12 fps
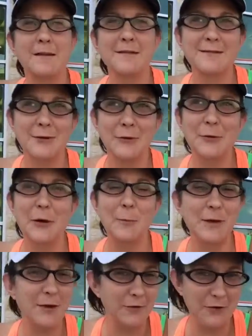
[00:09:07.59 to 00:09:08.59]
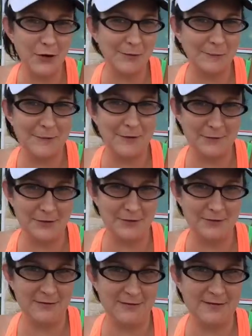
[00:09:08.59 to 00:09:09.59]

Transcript: So we don't know what we don't know.